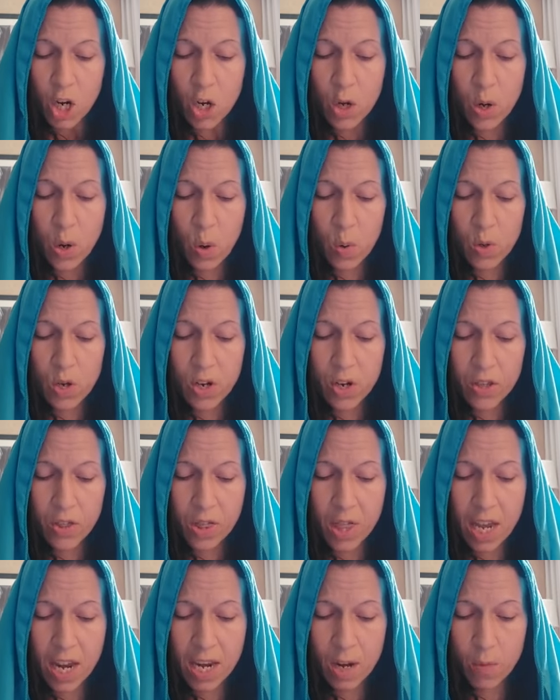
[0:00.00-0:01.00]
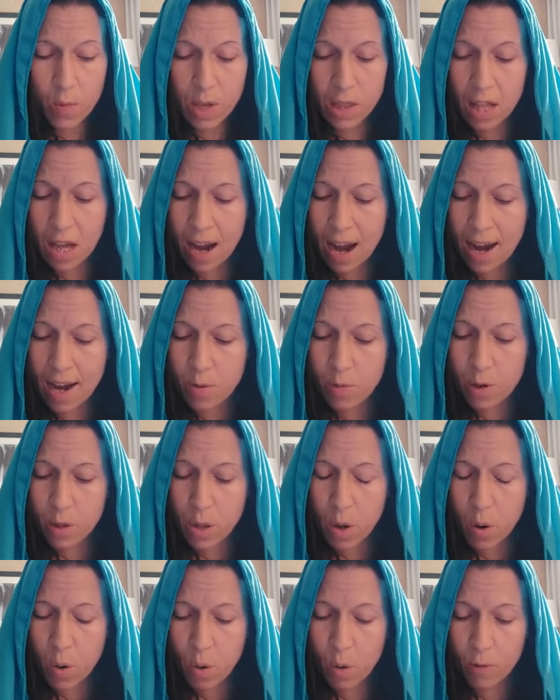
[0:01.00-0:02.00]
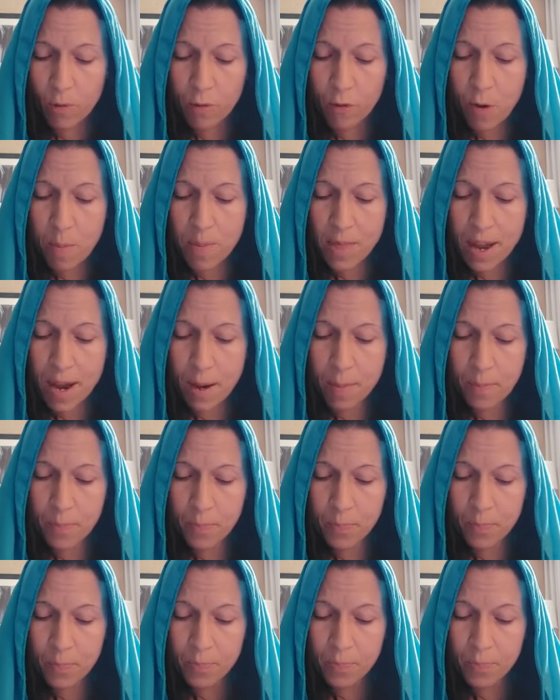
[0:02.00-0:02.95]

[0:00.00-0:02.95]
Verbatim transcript: No good thing will I withhold from them.